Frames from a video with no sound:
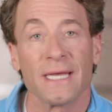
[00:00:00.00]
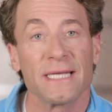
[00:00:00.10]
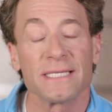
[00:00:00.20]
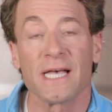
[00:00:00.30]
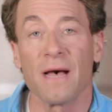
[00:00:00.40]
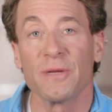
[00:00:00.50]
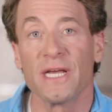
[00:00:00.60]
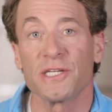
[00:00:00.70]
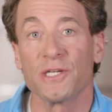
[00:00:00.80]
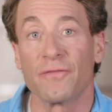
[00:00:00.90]
It's a
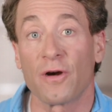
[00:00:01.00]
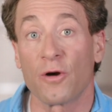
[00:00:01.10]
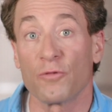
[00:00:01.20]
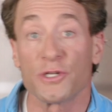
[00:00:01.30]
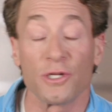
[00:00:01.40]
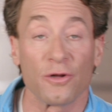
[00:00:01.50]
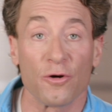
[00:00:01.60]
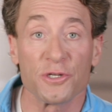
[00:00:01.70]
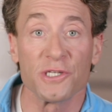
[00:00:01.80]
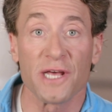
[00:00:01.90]
combination of our original
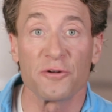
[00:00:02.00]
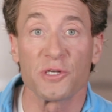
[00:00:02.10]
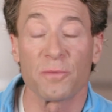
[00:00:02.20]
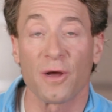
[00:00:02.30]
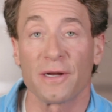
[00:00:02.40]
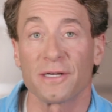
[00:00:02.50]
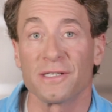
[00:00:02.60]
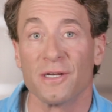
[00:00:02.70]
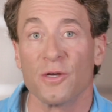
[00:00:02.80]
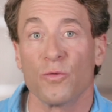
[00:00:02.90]
Urgent Energy product
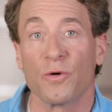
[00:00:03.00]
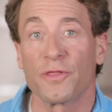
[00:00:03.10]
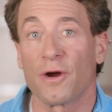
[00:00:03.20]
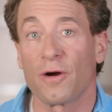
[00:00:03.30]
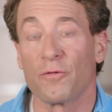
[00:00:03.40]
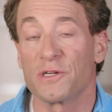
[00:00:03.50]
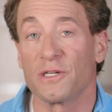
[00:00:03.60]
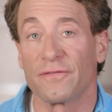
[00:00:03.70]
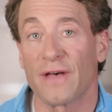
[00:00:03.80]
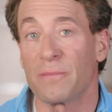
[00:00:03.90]
with our
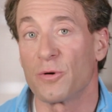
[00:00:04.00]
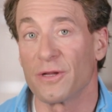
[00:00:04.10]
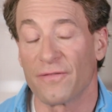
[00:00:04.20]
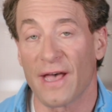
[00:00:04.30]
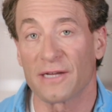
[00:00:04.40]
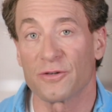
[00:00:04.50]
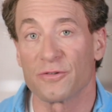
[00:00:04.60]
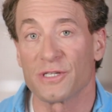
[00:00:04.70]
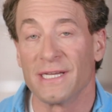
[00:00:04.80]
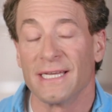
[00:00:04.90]
original fat burning
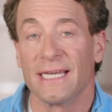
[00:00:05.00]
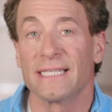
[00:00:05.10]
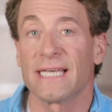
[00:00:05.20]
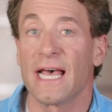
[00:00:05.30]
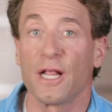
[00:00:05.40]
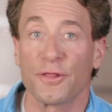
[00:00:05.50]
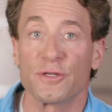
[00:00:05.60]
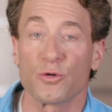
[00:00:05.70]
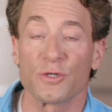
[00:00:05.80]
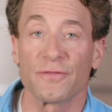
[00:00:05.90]
factors. It's a healthy
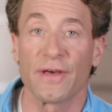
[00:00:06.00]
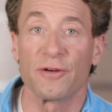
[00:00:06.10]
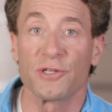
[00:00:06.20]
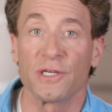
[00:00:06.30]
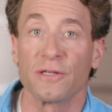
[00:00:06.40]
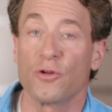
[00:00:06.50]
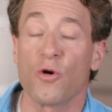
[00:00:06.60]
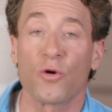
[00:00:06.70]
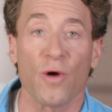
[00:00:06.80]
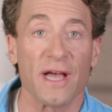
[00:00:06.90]
source of energy,
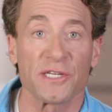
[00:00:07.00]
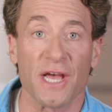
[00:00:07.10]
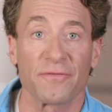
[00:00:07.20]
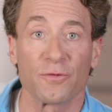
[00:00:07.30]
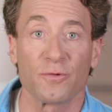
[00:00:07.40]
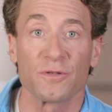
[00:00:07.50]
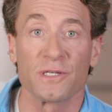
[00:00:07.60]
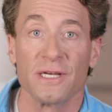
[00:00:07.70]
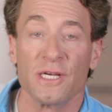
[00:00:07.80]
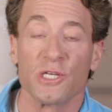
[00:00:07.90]
no crash afterwards,
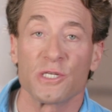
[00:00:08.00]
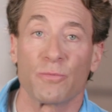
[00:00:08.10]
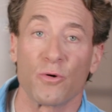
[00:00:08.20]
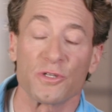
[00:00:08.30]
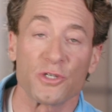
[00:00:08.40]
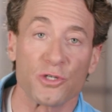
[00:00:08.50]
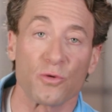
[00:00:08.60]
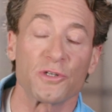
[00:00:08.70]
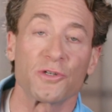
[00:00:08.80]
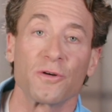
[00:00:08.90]
supports
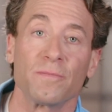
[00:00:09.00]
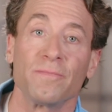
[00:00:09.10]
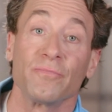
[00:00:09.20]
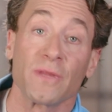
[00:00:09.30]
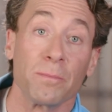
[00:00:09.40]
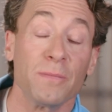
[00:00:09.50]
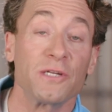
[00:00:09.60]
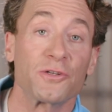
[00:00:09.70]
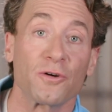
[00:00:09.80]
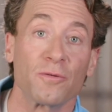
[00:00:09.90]
short term,
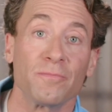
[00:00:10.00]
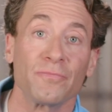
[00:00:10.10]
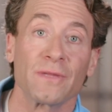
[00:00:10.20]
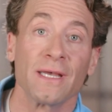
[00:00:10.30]
mid term,